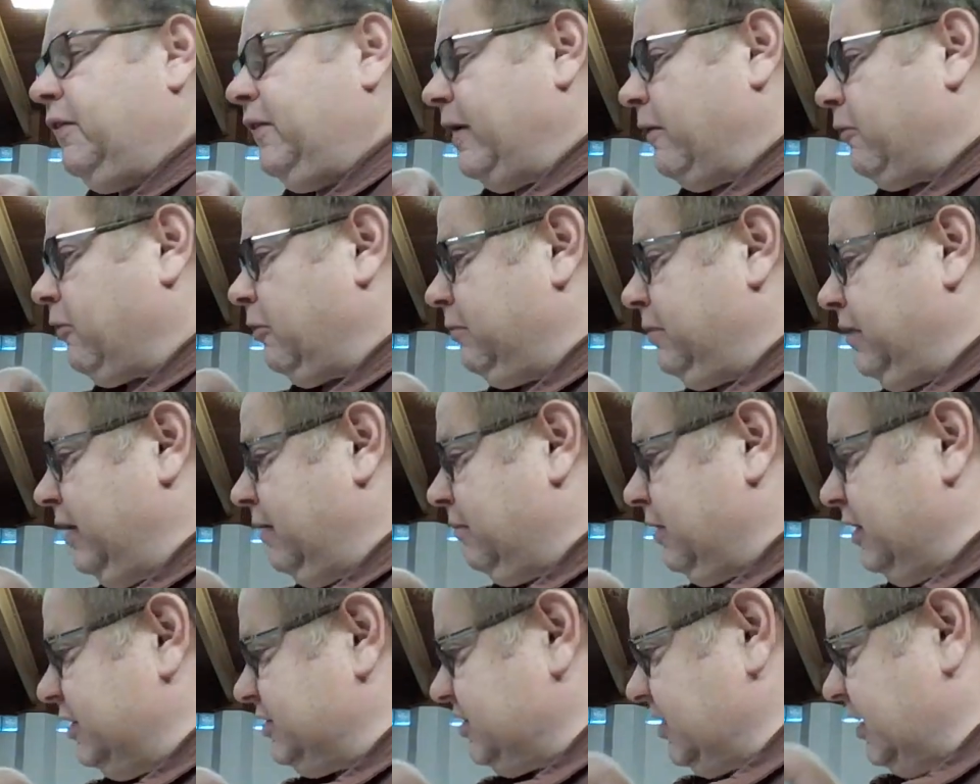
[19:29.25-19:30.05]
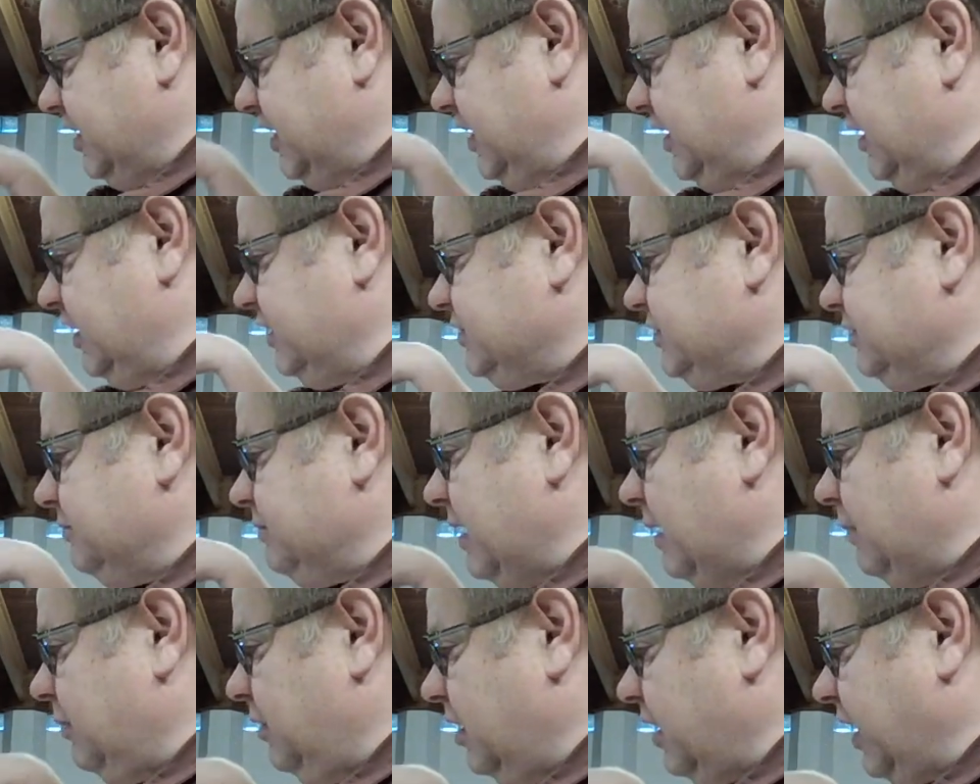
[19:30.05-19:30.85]
There will be a bunch of kids
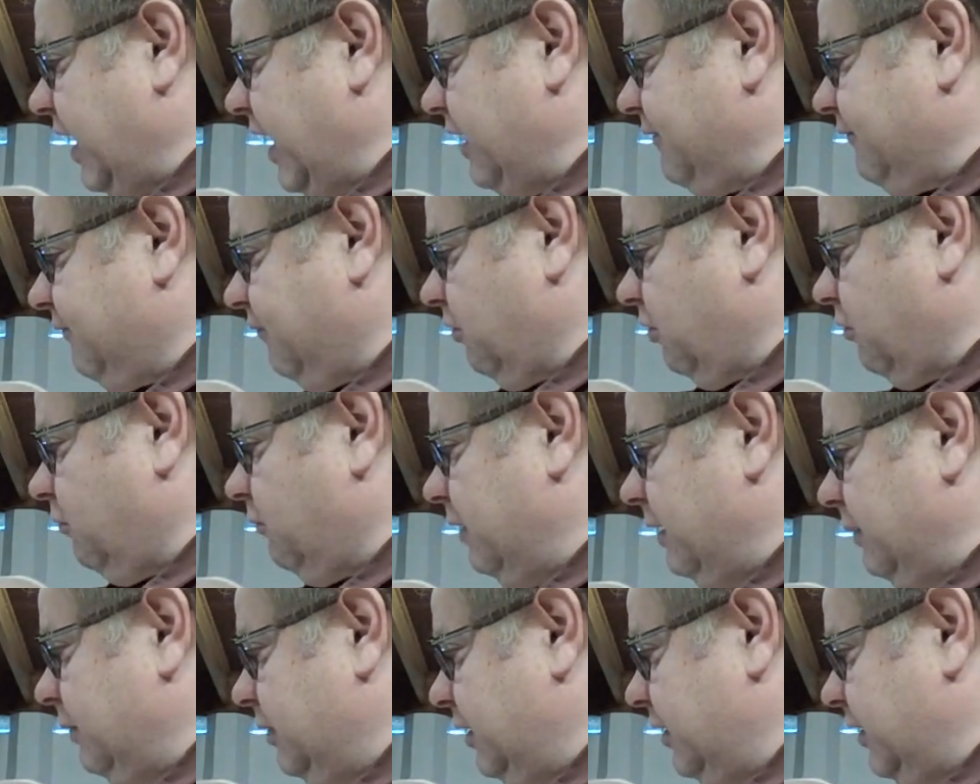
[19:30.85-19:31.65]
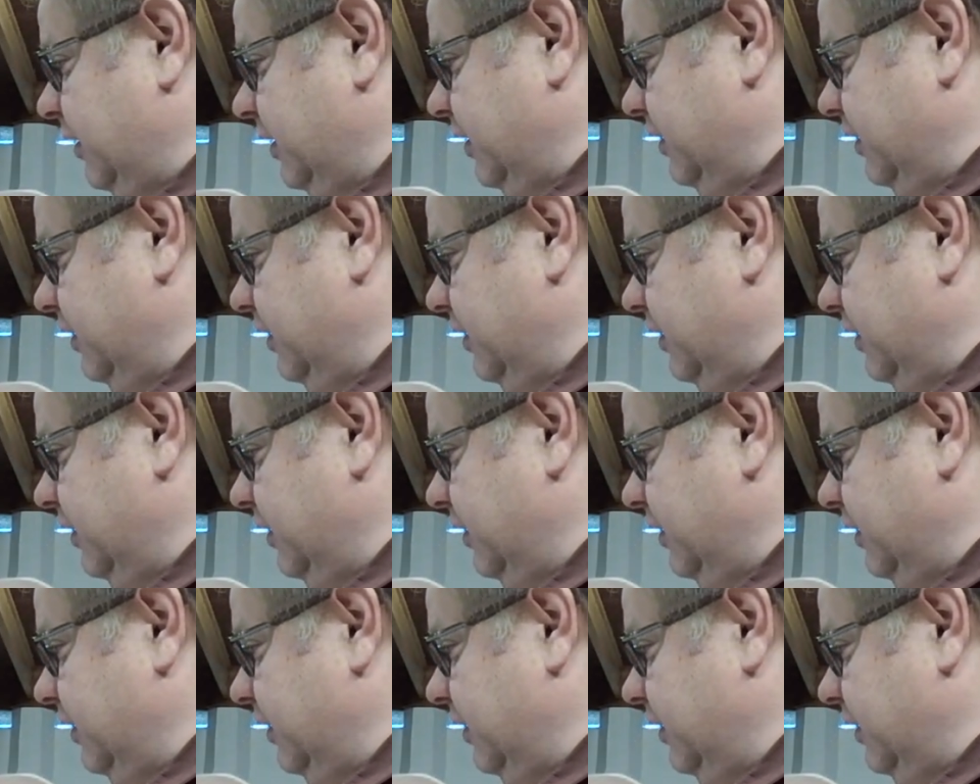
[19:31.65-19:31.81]
and maybe a handful of women